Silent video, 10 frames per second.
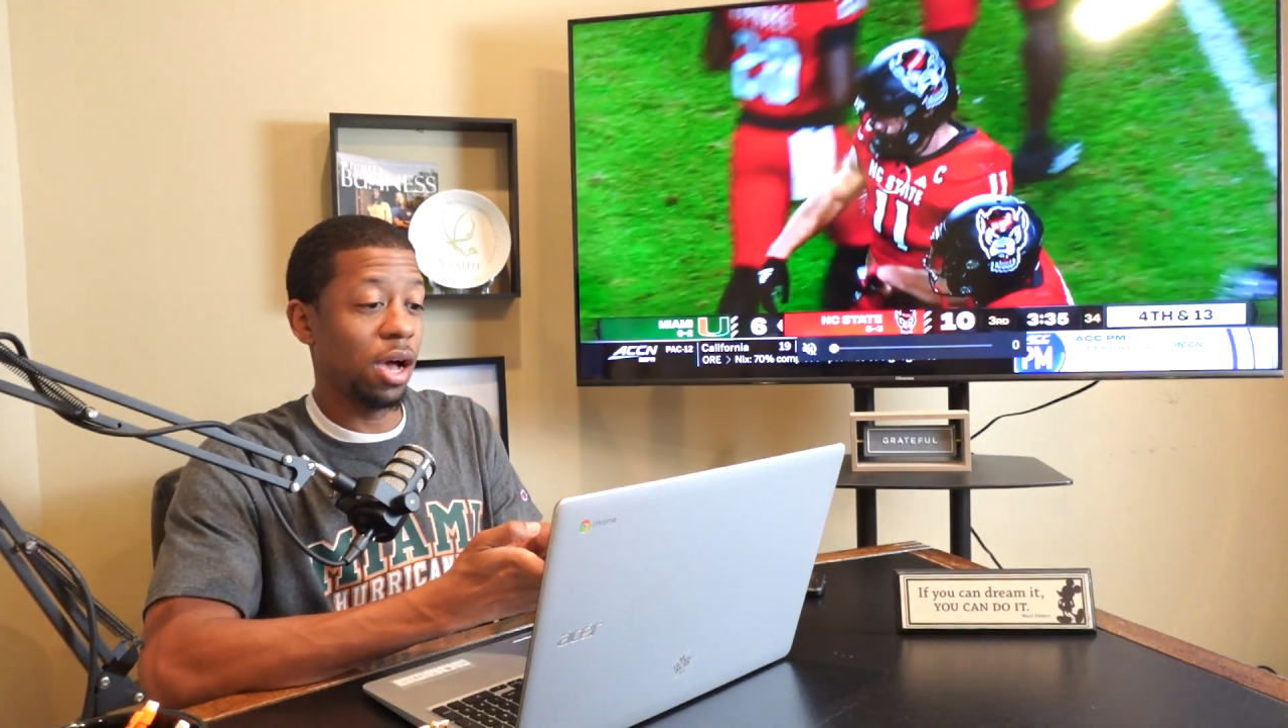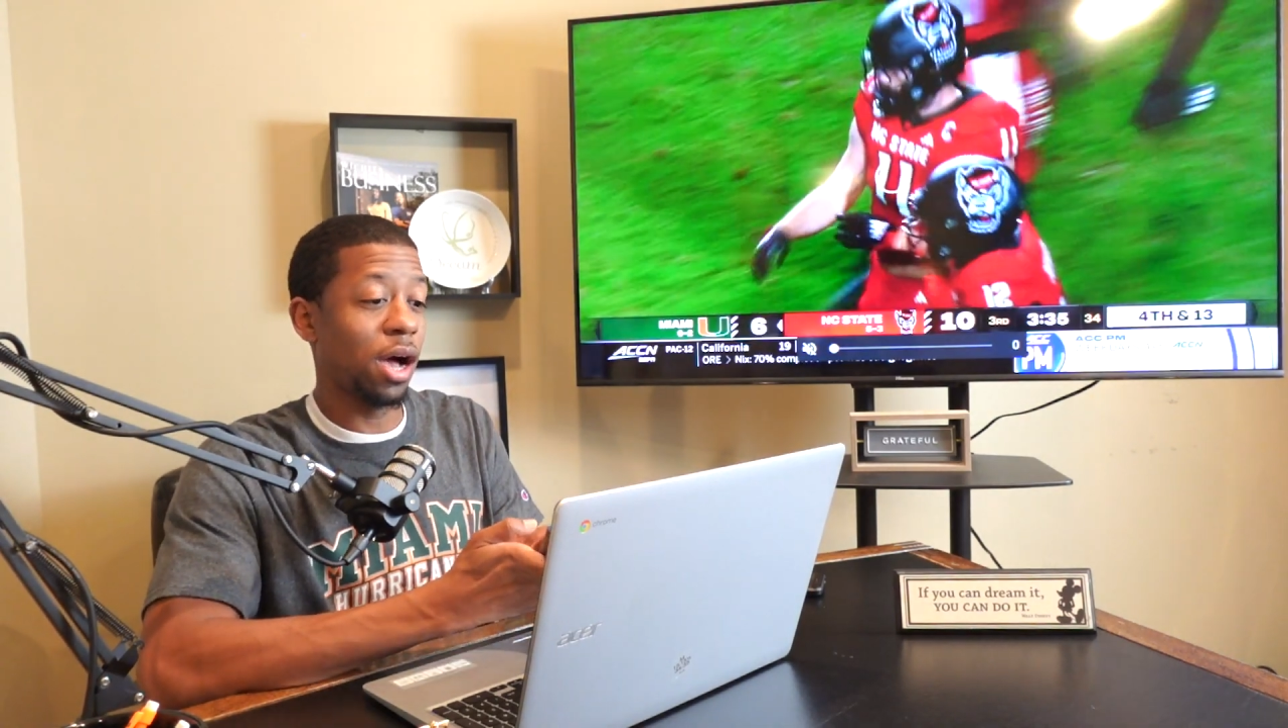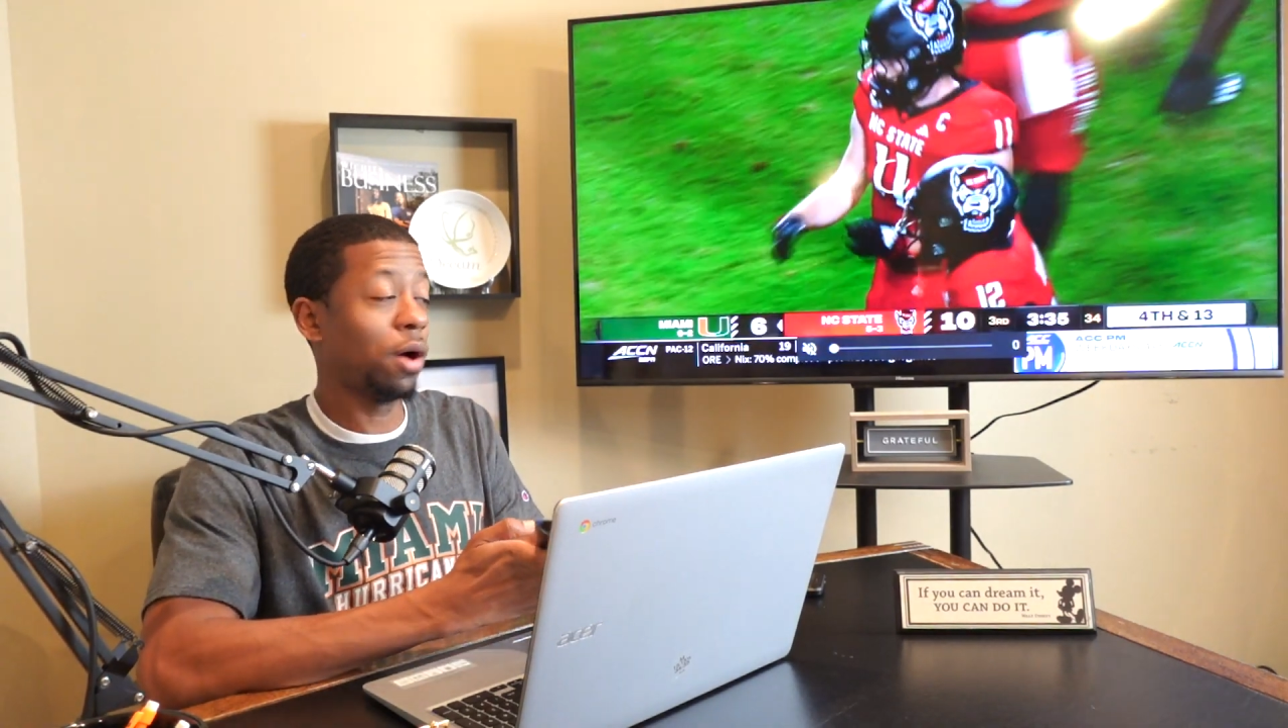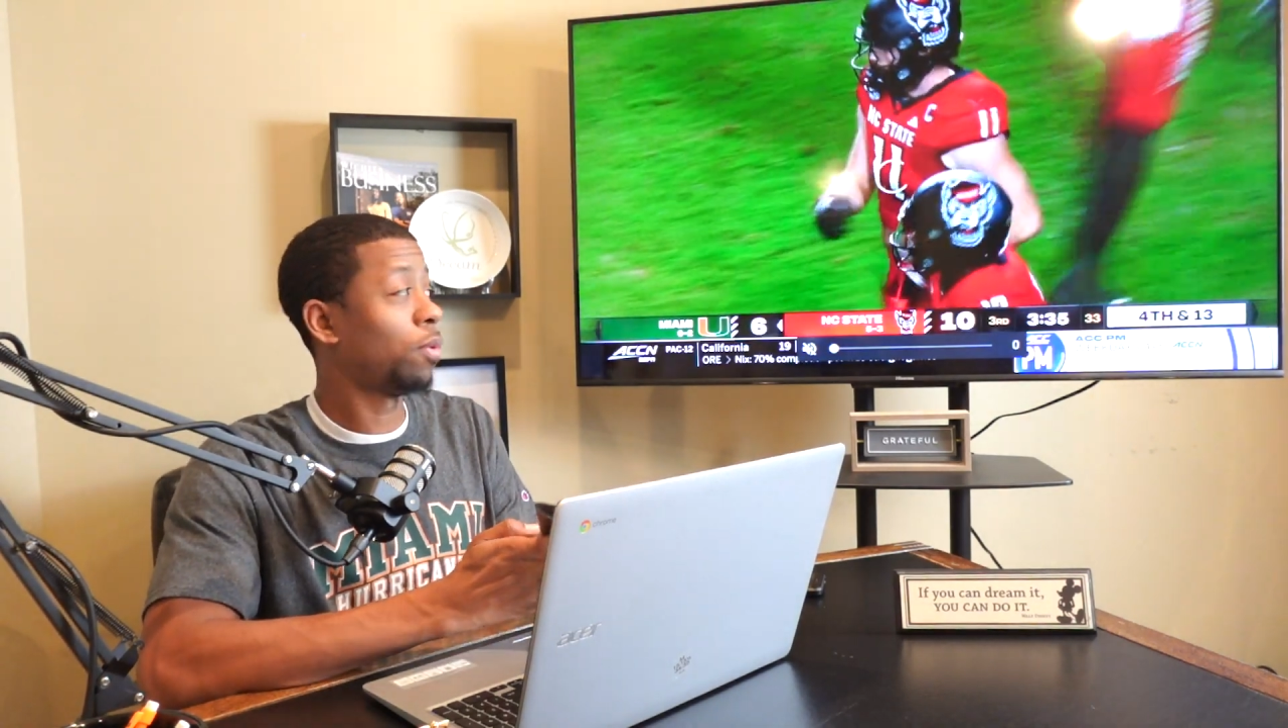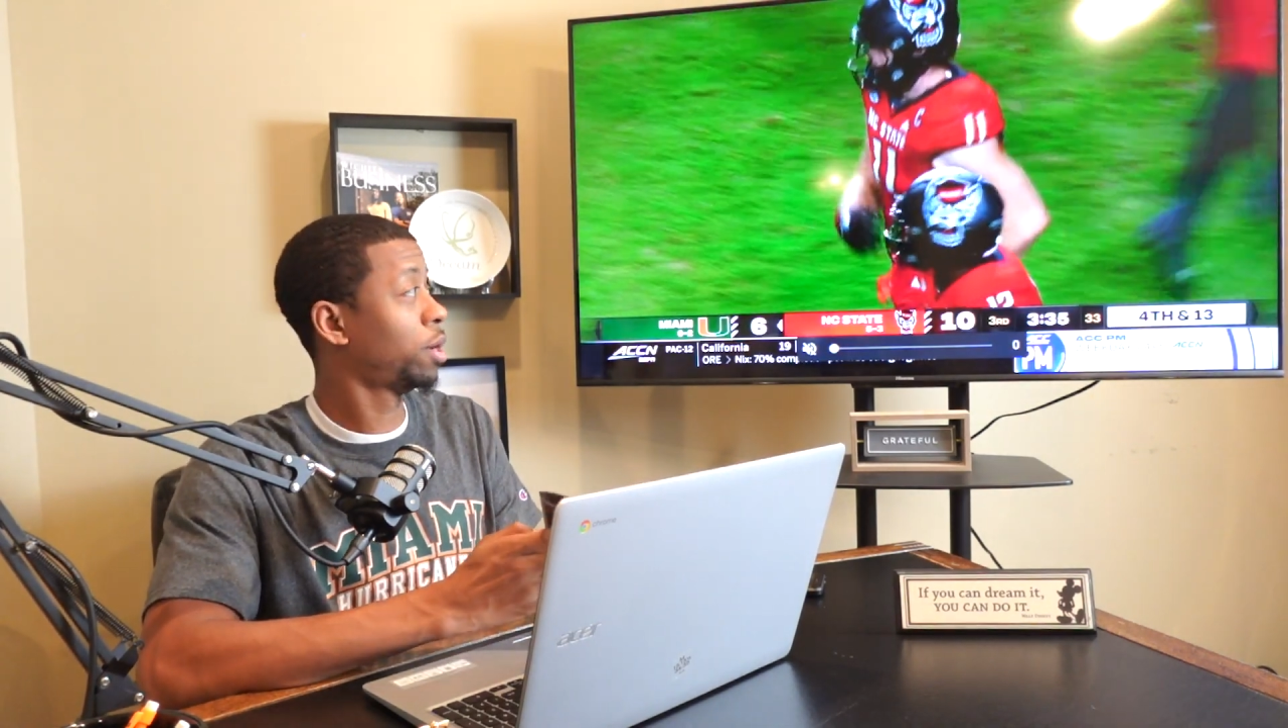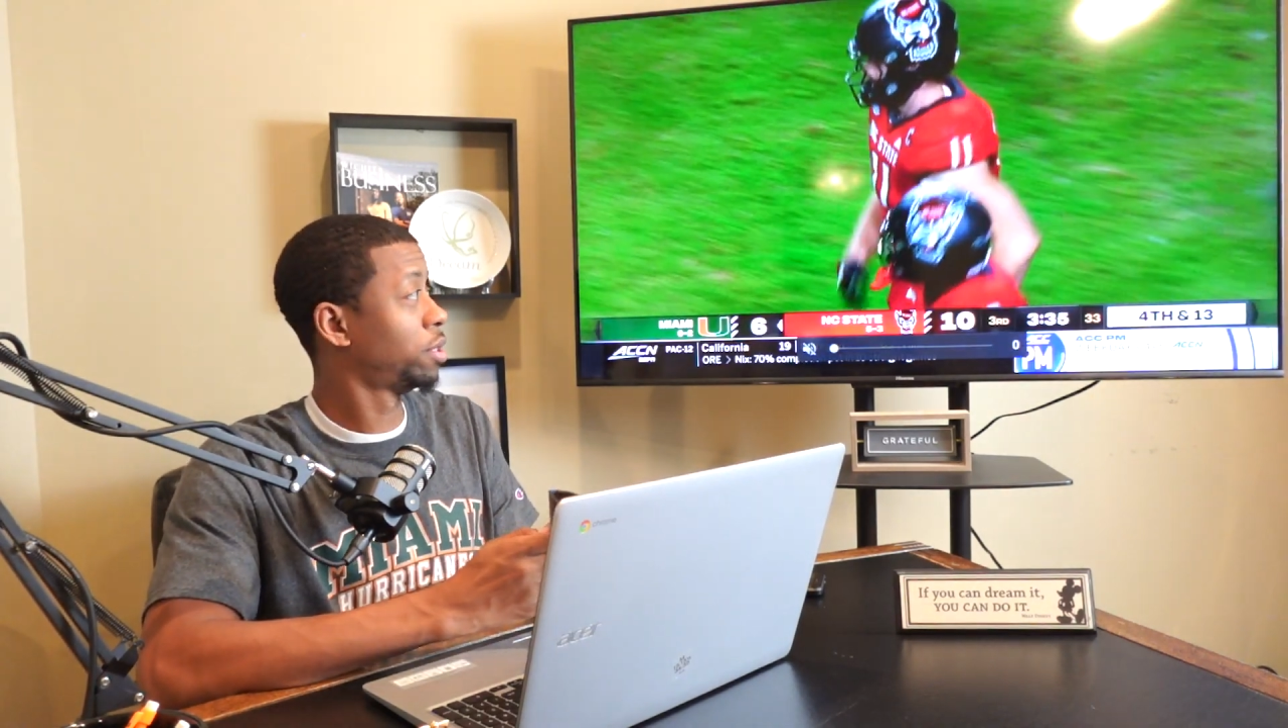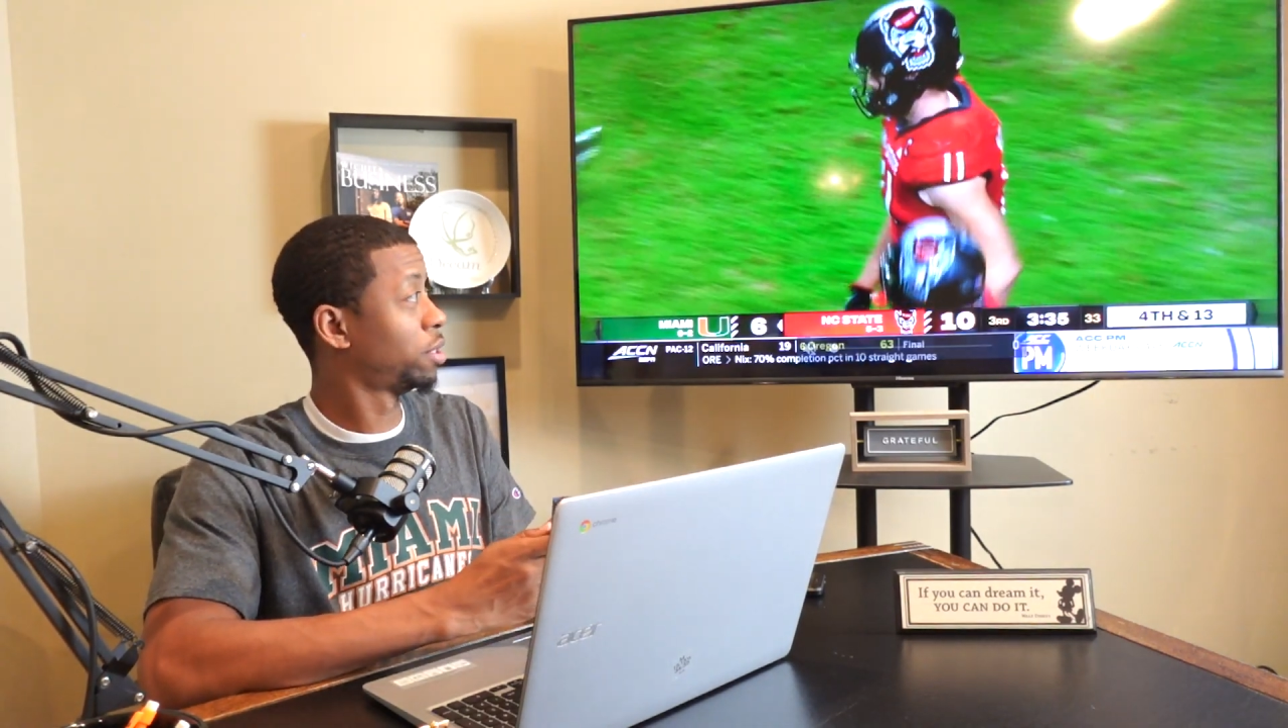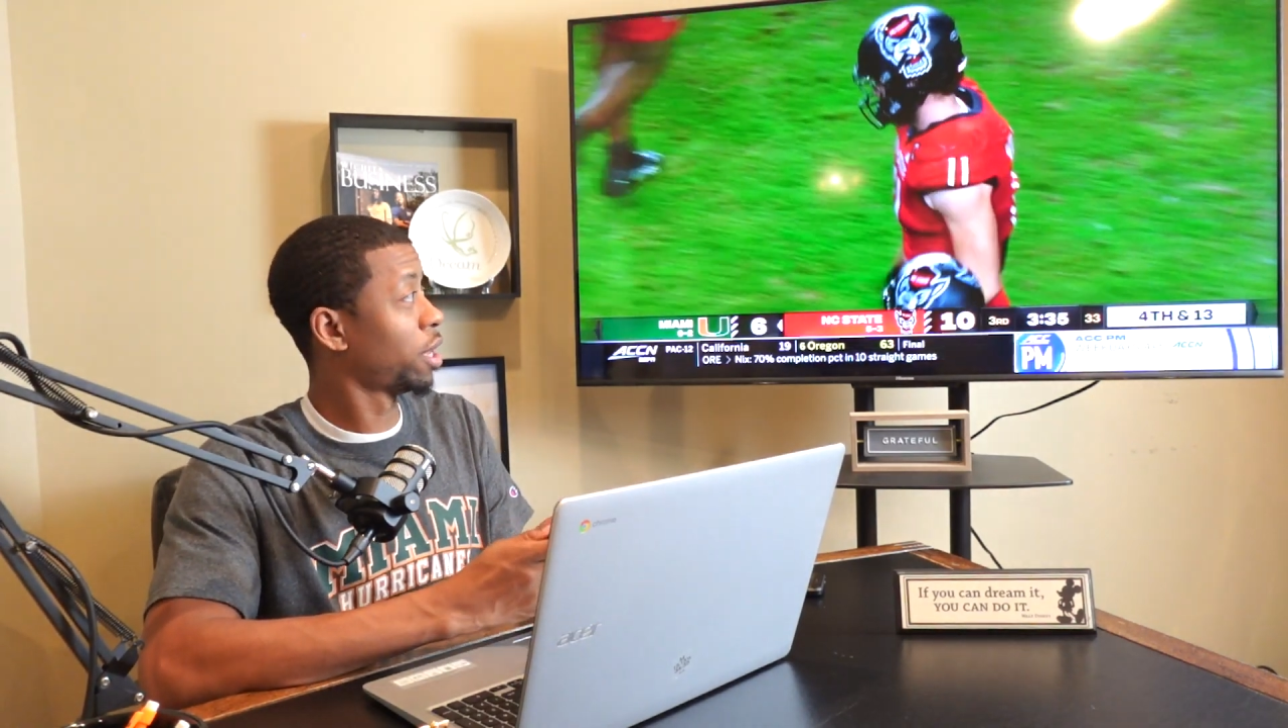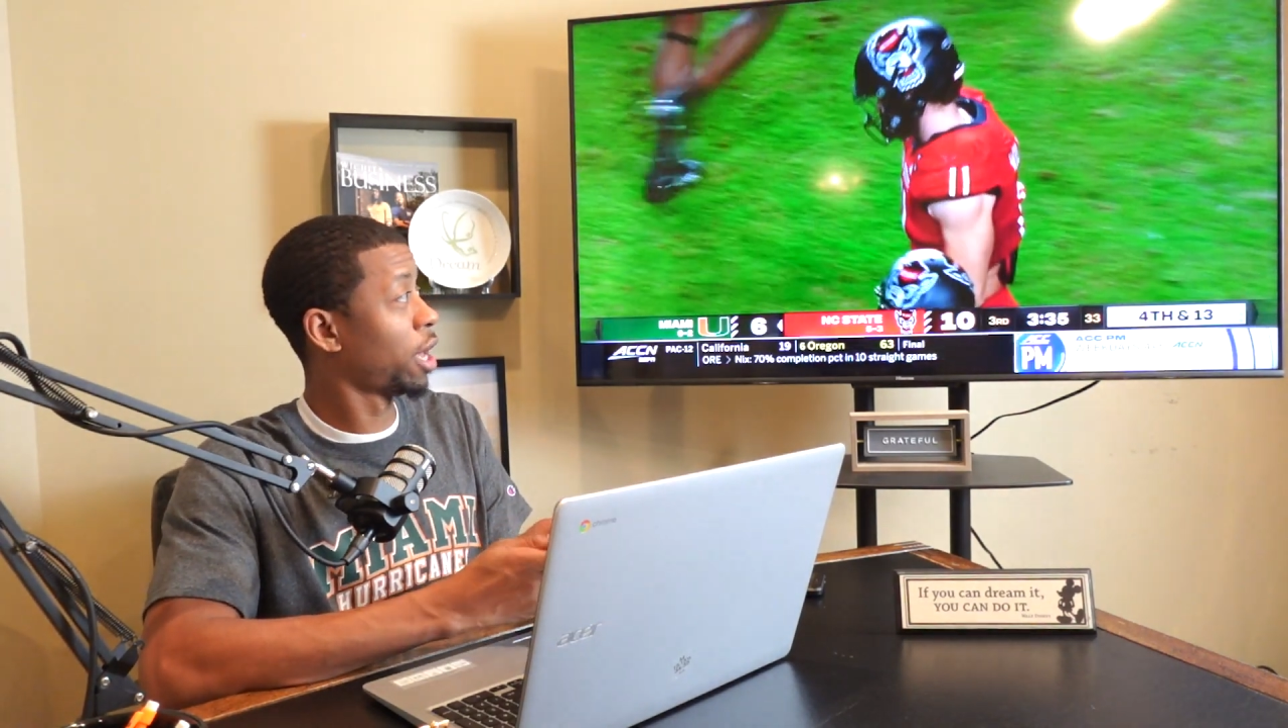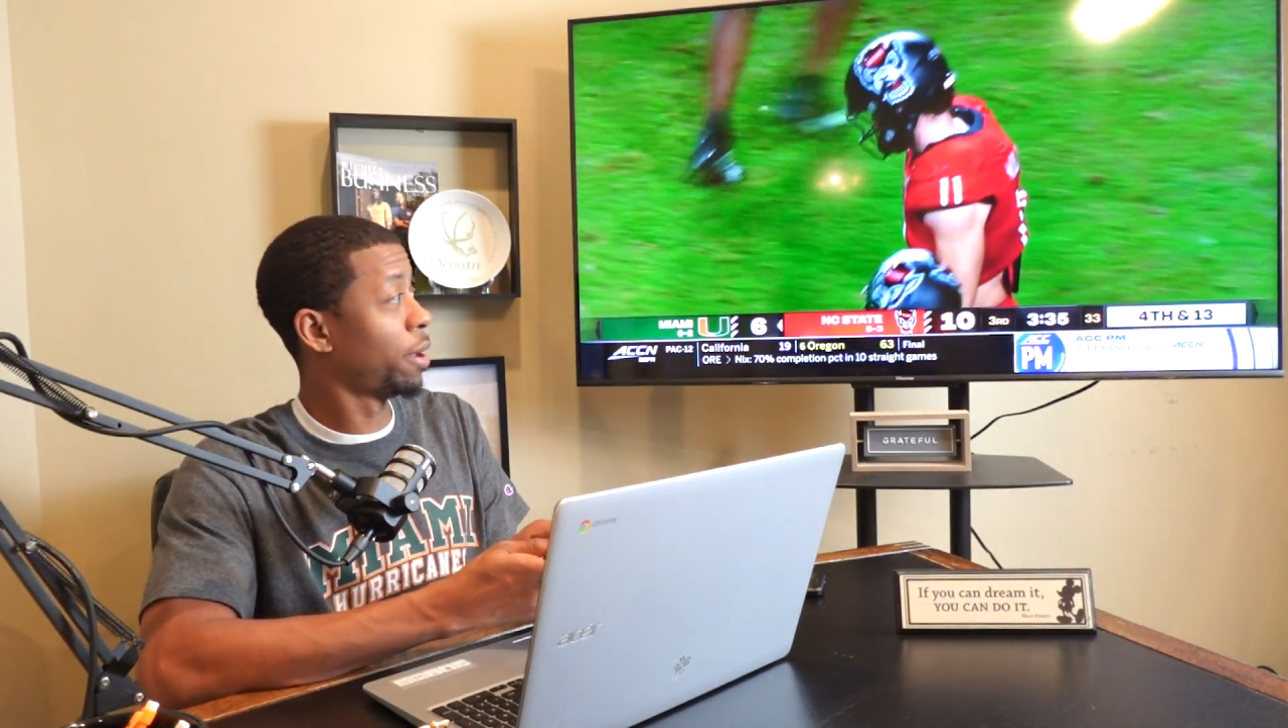I watched this game